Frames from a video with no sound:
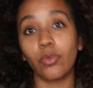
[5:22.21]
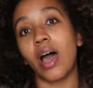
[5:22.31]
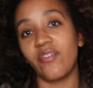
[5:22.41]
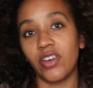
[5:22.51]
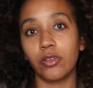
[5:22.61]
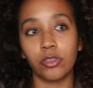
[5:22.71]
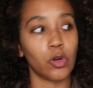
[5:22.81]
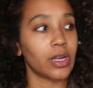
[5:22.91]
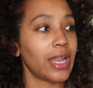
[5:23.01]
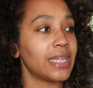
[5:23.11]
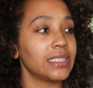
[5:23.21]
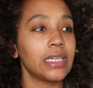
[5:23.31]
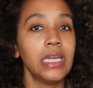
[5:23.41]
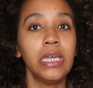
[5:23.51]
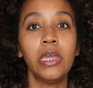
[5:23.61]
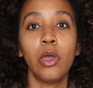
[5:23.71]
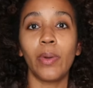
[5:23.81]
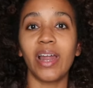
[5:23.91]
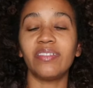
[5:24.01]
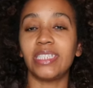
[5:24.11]
Well, I felt it was more classic.
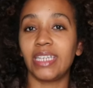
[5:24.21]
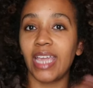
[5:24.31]
But I've seen